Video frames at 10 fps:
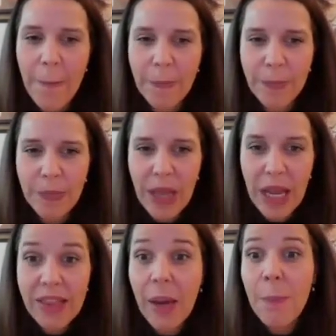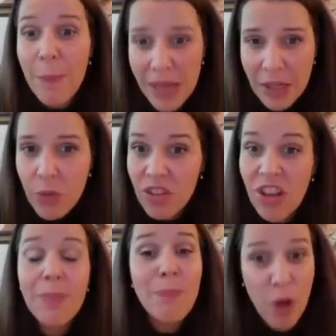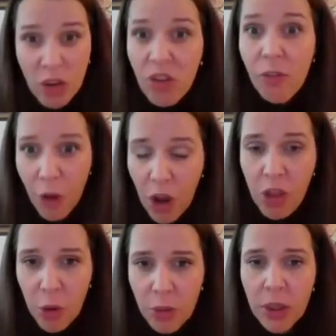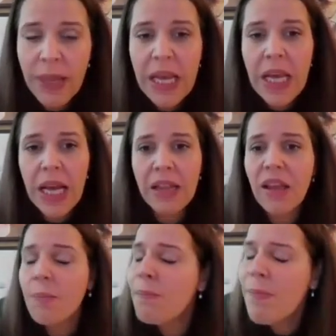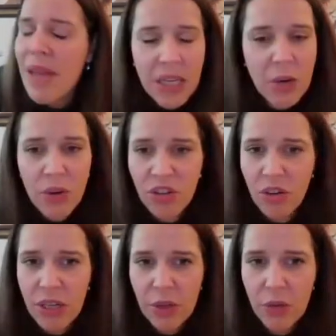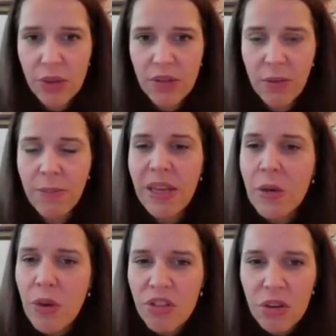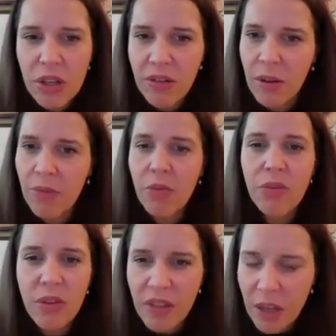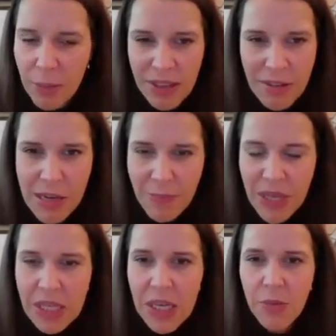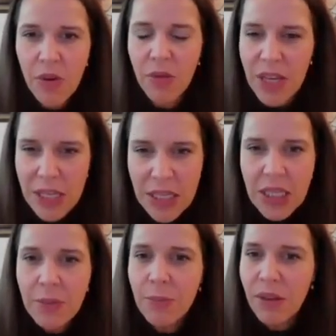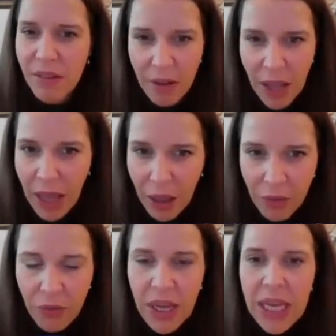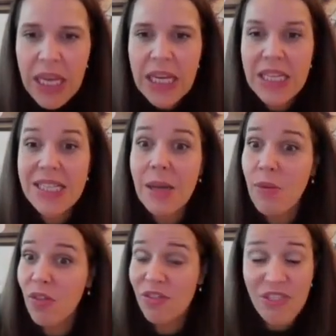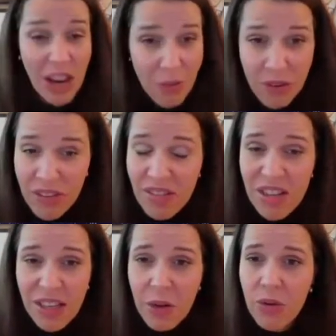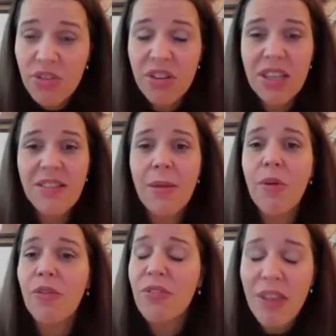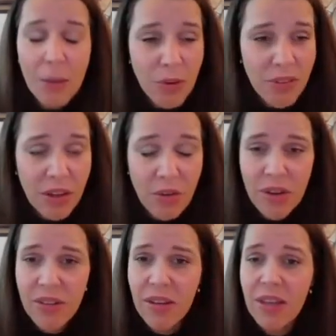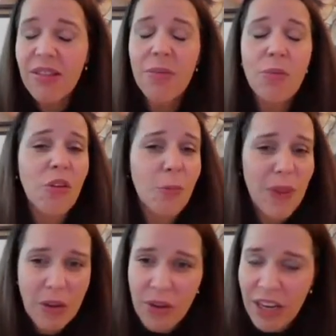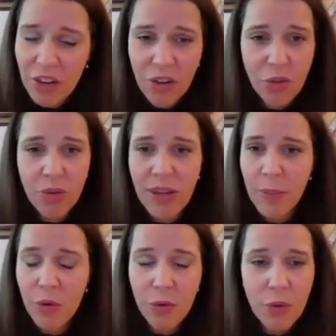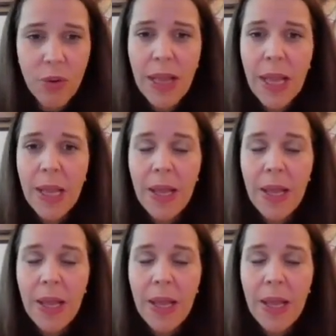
And there are many questions, lots of unknown. And there are many questions linked to it. Many questions in terms of sustainability, in terms of ethics, mental health, in terms of diversity and inclusion, in terms of cybersecurity, in terms of speculation, to name a few.